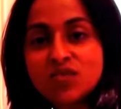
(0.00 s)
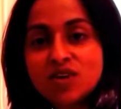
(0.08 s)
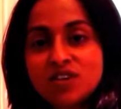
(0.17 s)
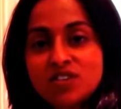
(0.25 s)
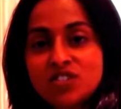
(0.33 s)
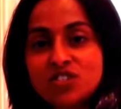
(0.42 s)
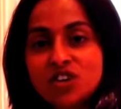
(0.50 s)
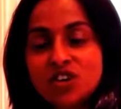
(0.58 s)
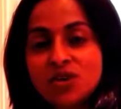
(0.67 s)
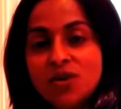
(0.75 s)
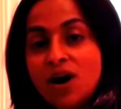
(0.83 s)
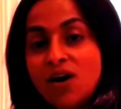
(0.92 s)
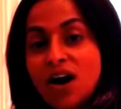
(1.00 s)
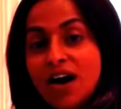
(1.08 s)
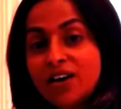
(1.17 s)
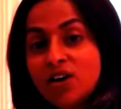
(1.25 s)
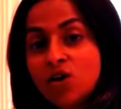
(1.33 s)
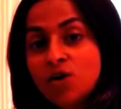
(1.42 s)
wanted to show you how
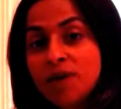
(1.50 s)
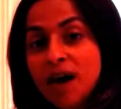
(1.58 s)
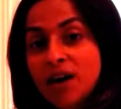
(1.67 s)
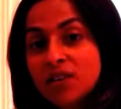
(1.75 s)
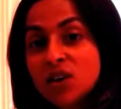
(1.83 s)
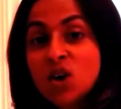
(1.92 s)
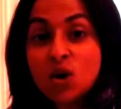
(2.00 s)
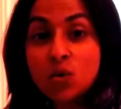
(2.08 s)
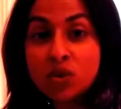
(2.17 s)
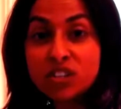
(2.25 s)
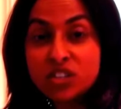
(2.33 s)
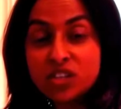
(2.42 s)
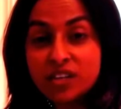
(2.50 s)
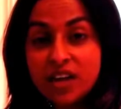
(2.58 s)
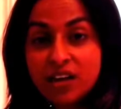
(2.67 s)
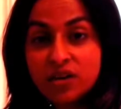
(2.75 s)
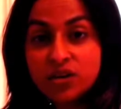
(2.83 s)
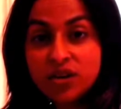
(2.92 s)
I go about washing
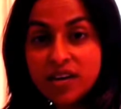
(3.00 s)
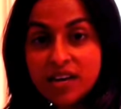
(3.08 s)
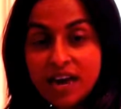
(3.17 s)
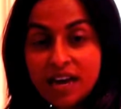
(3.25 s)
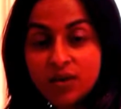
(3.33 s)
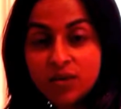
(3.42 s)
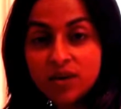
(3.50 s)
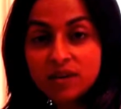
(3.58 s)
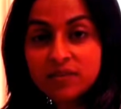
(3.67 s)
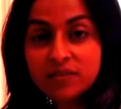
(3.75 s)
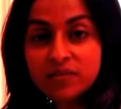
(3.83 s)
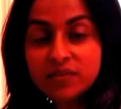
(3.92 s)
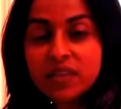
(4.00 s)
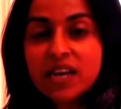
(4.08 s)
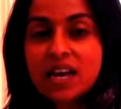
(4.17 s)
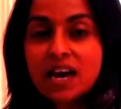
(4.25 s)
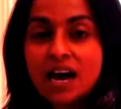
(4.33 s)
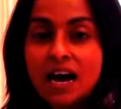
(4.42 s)
and cooking quinoa.
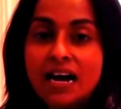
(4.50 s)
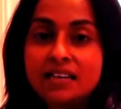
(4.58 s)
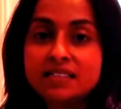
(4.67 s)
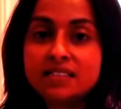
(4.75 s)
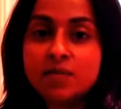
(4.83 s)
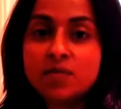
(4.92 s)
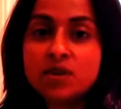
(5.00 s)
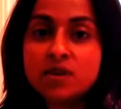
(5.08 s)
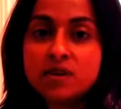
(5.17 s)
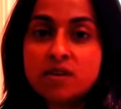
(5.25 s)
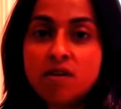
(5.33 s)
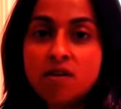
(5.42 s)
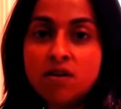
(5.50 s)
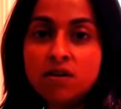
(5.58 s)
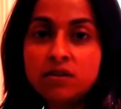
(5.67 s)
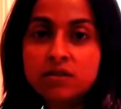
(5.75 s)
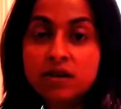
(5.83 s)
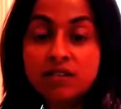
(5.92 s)
I had someone
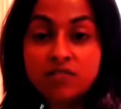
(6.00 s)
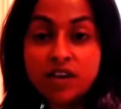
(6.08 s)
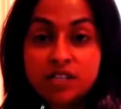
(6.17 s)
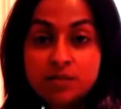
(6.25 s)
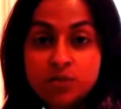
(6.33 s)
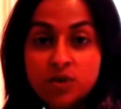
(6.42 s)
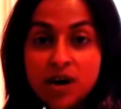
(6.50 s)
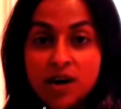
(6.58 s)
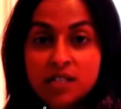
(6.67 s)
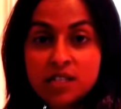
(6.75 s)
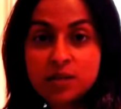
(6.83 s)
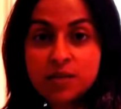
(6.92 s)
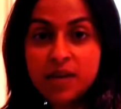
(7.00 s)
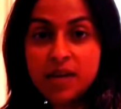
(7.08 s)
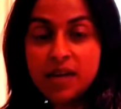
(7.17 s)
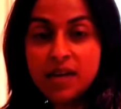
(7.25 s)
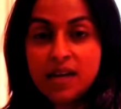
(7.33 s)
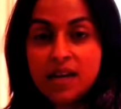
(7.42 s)
on Facebook ask
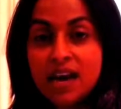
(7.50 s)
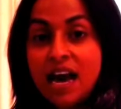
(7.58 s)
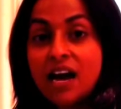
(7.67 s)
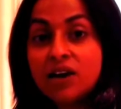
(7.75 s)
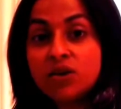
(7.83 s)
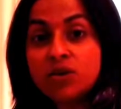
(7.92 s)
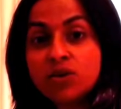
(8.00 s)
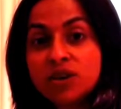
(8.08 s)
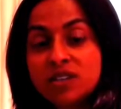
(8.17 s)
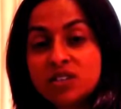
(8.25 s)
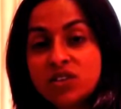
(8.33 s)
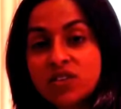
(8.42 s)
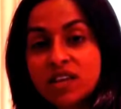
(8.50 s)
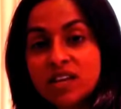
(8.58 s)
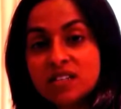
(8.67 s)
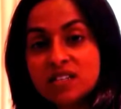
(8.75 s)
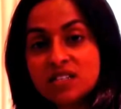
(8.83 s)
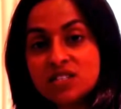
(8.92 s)
me how to cook it so that
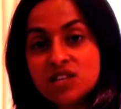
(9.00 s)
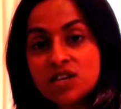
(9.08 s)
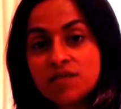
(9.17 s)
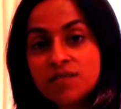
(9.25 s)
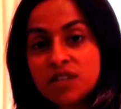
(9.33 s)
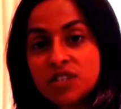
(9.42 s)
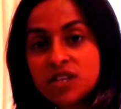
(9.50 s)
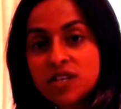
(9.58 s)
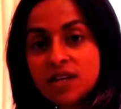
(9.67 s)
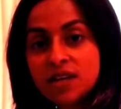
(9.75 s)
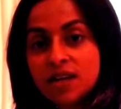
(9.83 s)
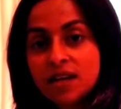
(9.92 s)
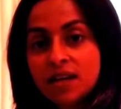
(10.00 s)
it doesn't turn mushy.